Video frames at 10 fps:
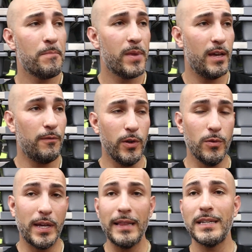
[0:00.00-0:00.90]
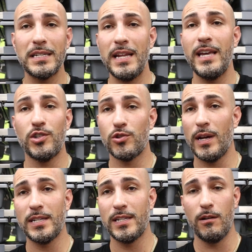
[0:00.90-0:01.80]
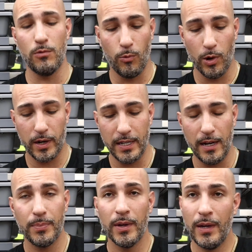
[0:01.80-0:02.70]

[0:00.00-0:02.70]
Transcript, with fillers: If you get the snake stressed out and worked up,